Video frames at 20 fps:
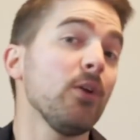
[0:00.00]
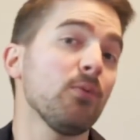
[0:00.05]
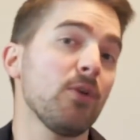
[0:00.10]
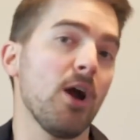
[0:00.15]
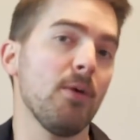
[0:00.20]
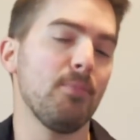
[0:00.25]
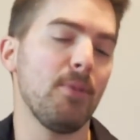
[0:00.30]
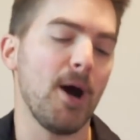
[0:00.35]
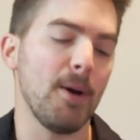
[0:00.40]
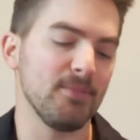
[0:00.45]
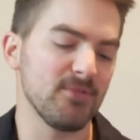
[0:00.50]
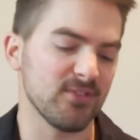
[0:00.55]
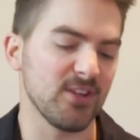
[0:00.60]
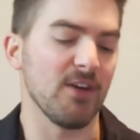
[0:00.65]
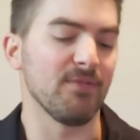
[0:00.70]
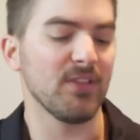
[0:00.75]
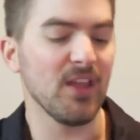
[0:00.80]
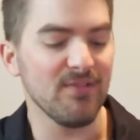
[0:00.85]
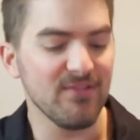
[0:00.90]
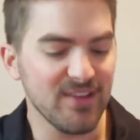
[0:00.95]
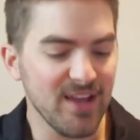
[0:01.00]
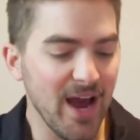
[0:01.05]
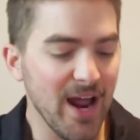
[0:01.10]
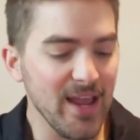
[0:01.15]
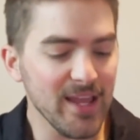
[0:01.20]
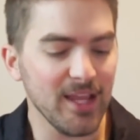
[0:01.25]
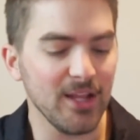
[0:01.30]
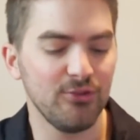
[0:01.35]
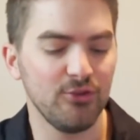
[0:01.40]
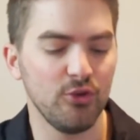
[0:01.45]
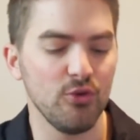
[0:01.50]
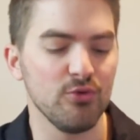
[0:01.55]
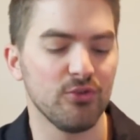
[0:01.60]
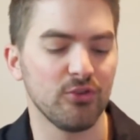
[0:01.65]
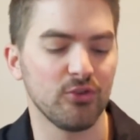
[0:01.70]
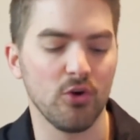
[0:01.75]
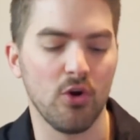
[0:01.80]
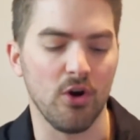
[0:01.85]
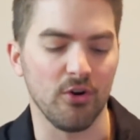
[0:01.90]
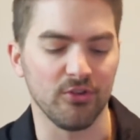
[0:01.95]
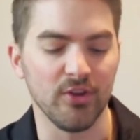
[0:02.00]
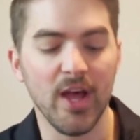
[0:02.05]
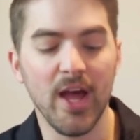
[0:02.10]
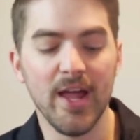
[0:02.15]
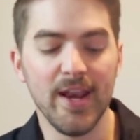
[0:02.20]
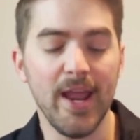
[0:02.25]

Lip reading: round pops off. They've got to get two stars.